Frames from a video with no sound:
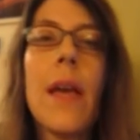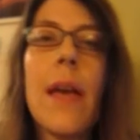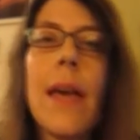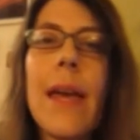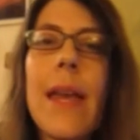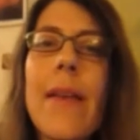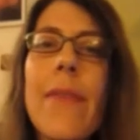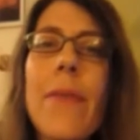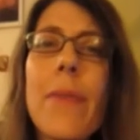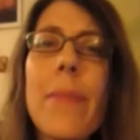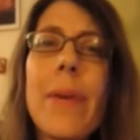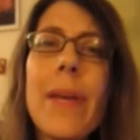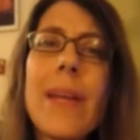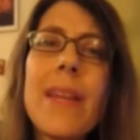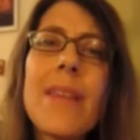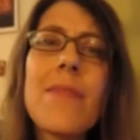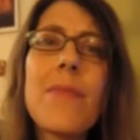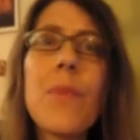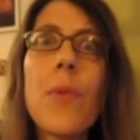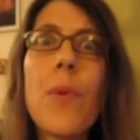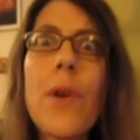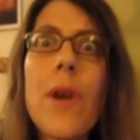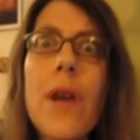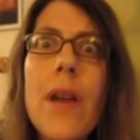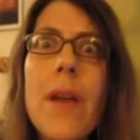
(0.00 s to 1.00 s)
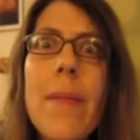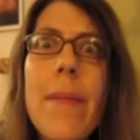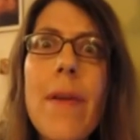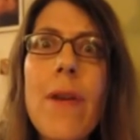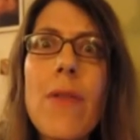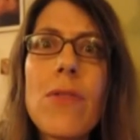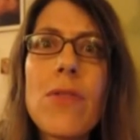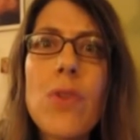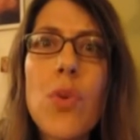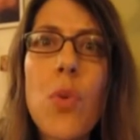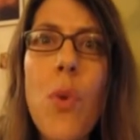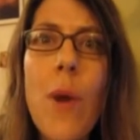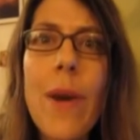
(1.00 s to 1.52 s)
and everybody's worried
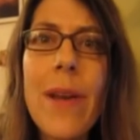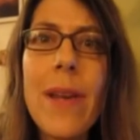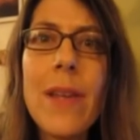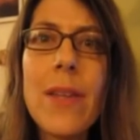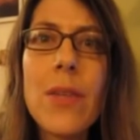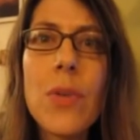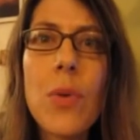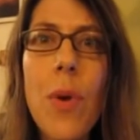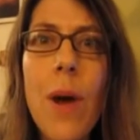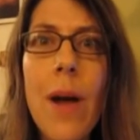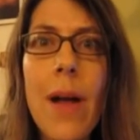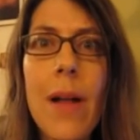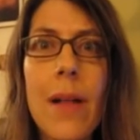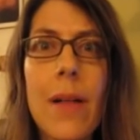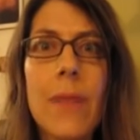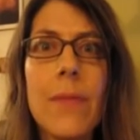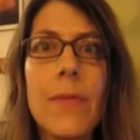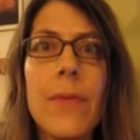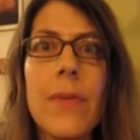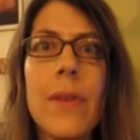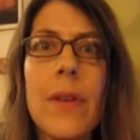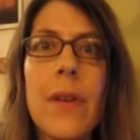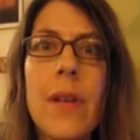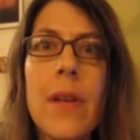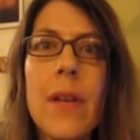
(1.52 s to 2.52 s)
about 2012.